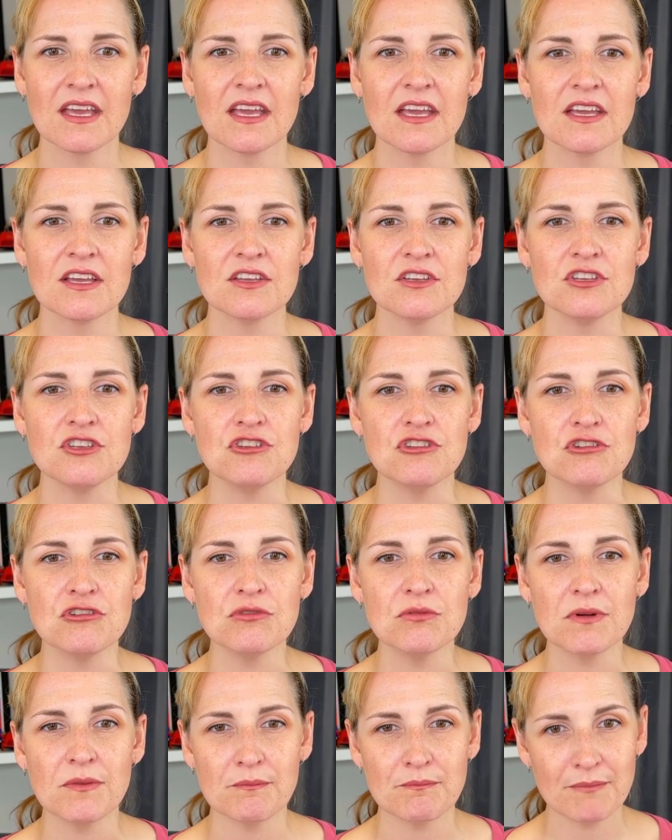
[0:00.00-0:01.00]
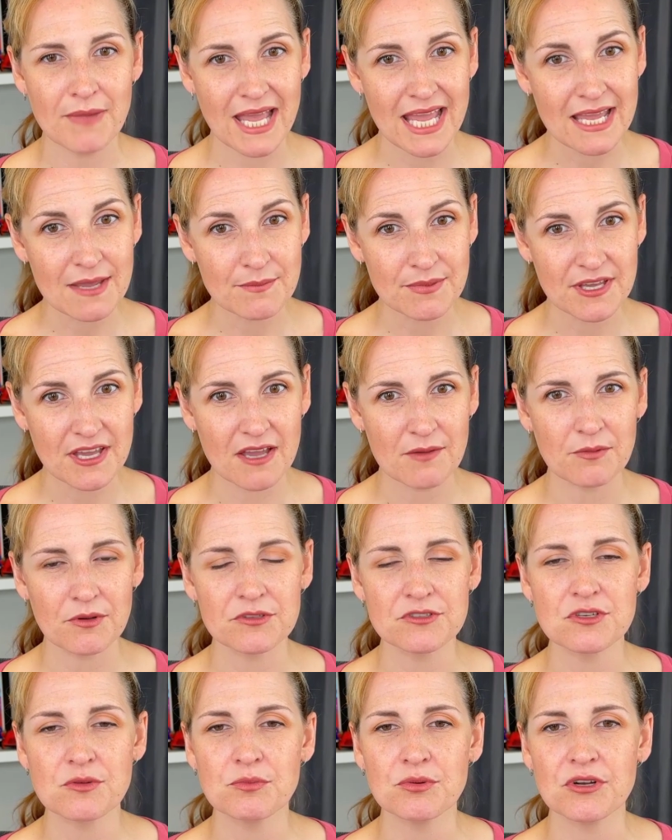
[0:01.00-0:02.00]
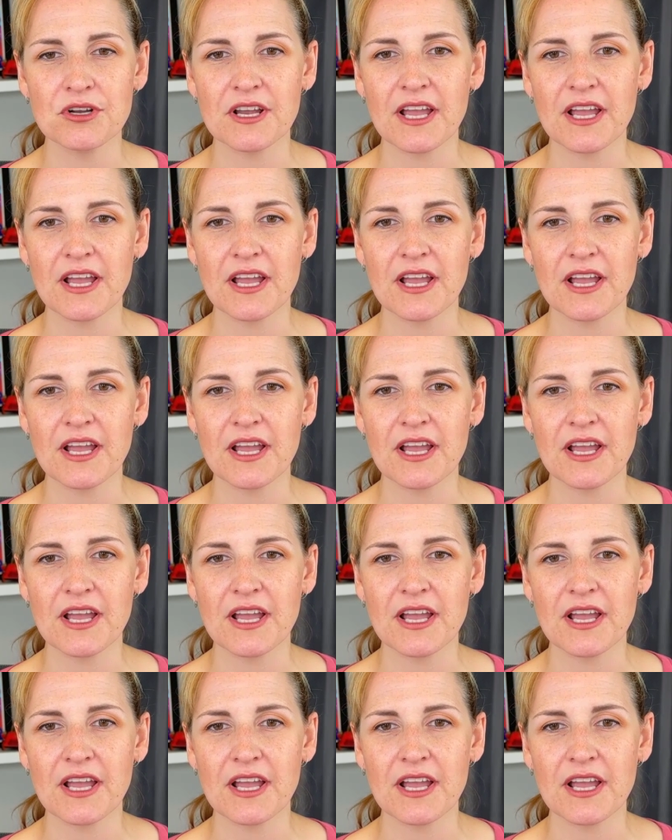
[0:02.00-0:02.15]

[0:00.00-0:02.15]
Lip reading: you may be able to book